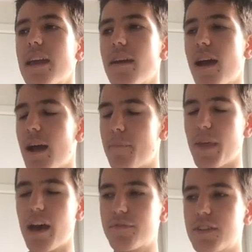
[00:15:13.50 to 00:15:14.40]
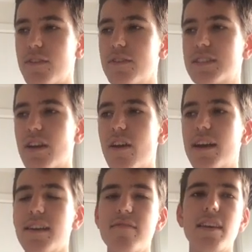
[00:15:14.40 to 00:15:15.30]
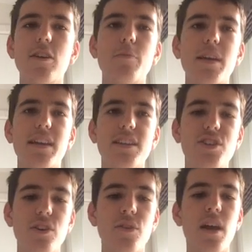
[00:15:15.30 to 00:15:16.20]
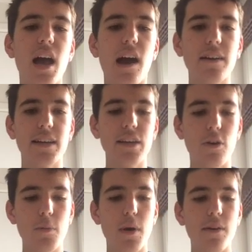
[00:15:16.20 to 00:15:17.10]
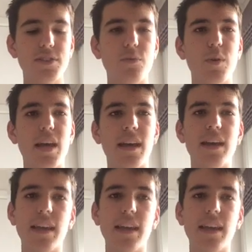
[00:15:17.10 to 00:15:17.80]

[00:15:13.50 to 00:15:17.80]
afternoon, so I don't think it'll be an issue. I reckon Golden Mile's the winner.